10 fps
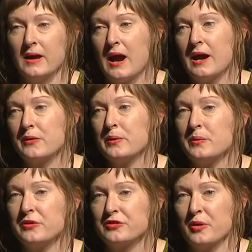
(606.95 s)
arguing
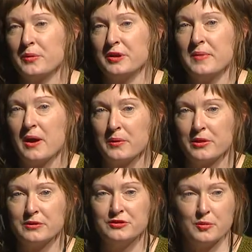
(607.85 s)
with someone about
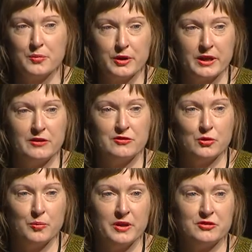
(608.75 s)
whether a jumbo can
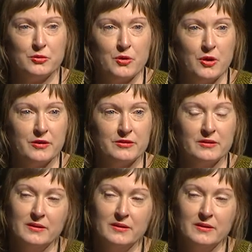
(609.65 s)
install mesh or not,